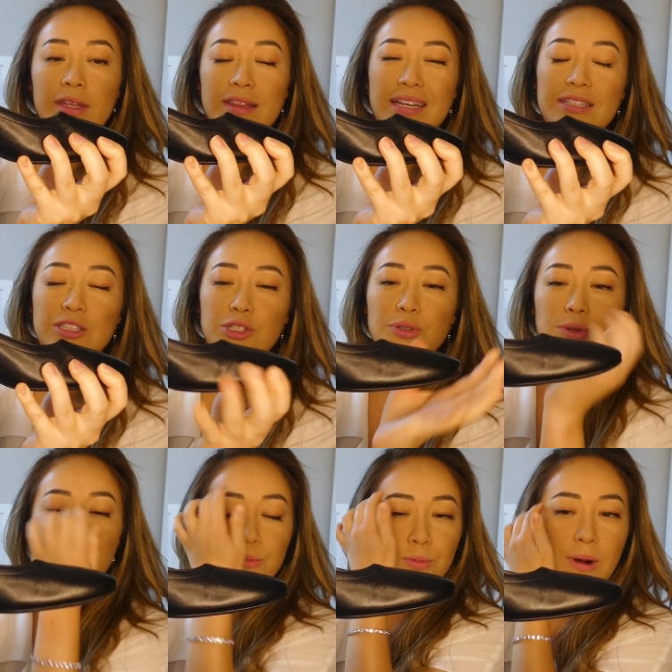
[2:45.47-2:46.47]
They
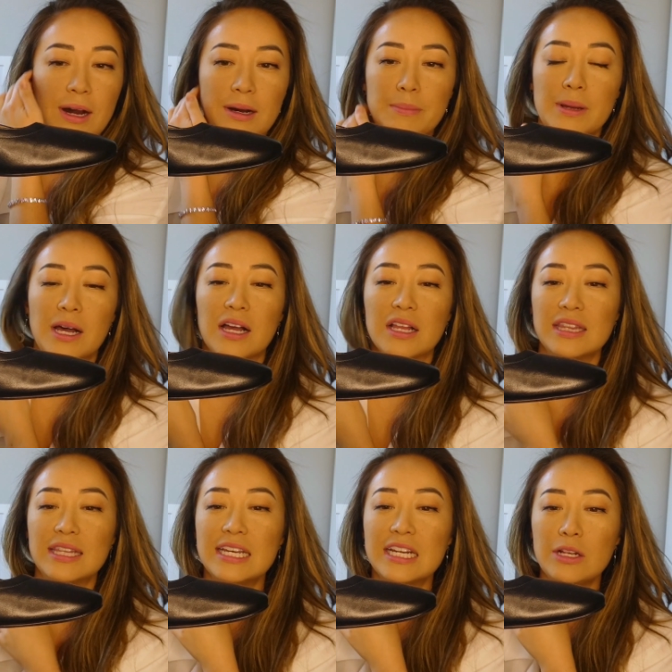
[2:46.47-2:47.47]
do rub a
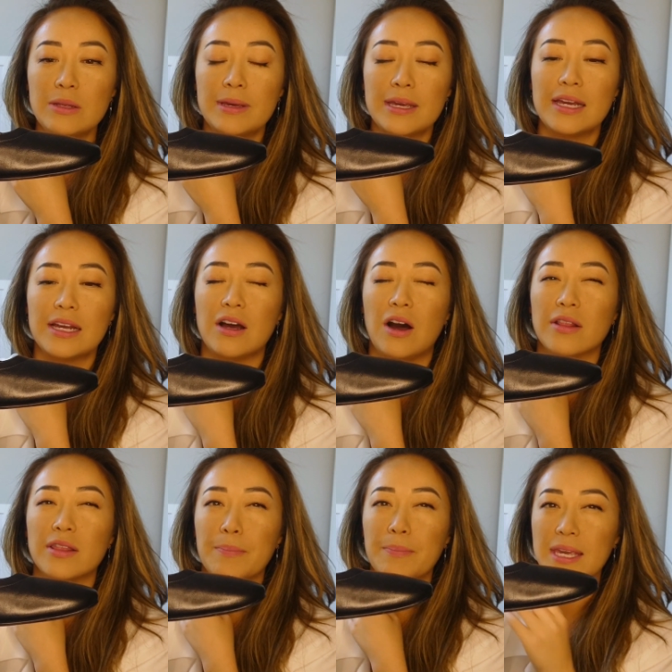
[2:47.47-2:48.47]
little bit
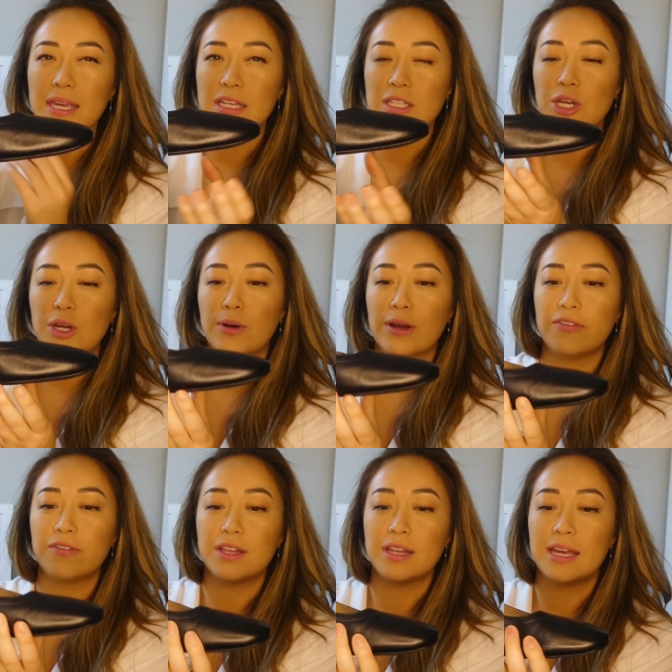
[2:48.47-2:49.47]
on the pinky toe, I
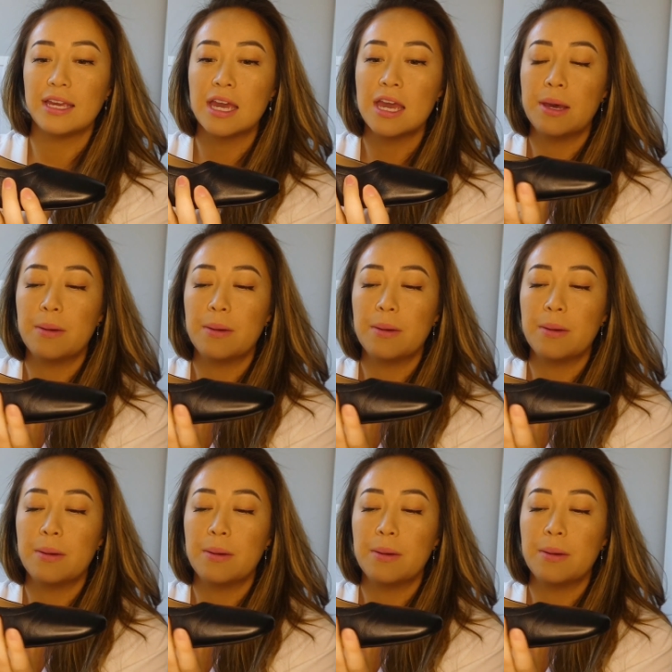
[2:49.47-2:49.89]
feel like,